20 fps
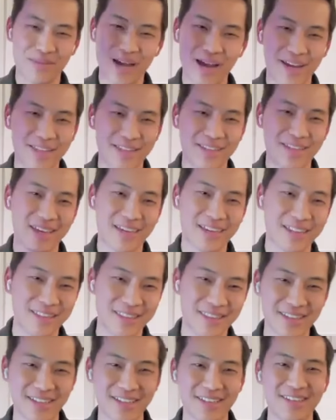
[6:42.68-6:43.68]
back in
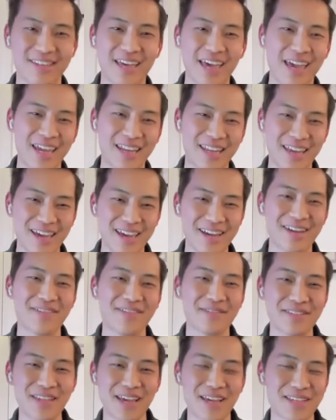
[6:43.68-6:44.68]
the heyday
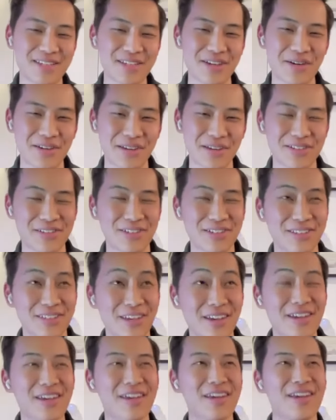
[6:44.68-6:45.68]
of SEO, I guess you could
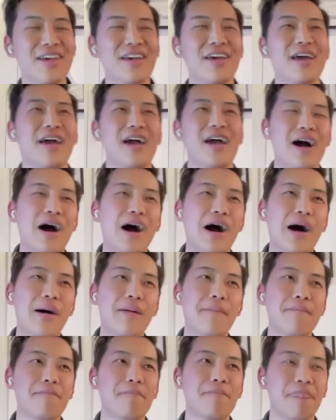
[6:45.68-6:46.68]
say.
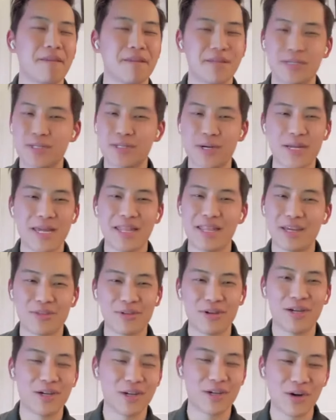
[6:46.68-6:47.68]
Started getting like
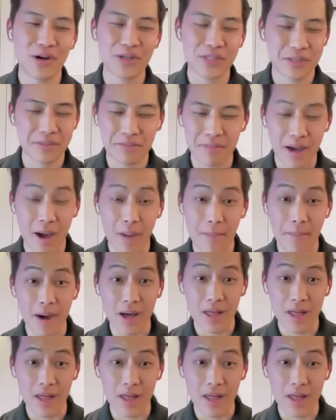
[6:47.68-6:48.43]
300 calls a